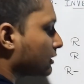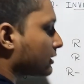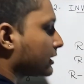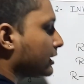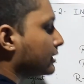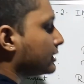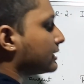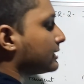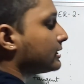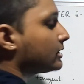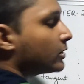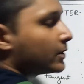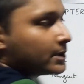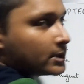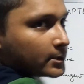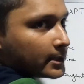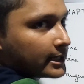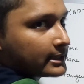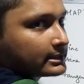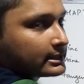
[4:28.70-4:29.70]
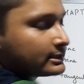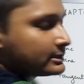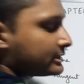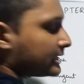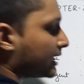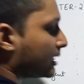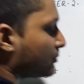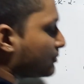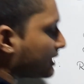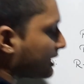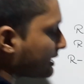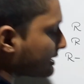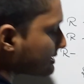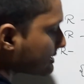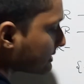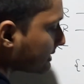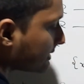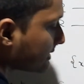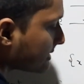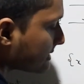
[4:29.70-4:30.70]
you are going to get the same
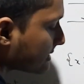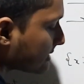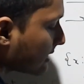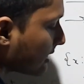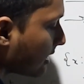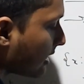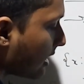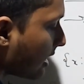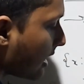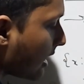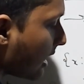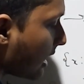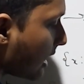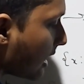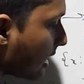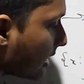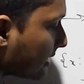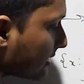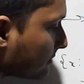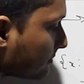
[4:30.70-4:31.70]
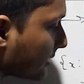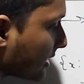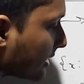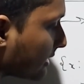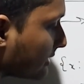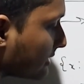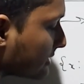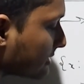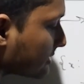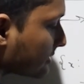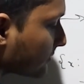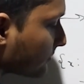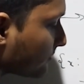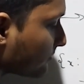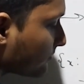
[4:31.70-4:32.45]
range, that is r minus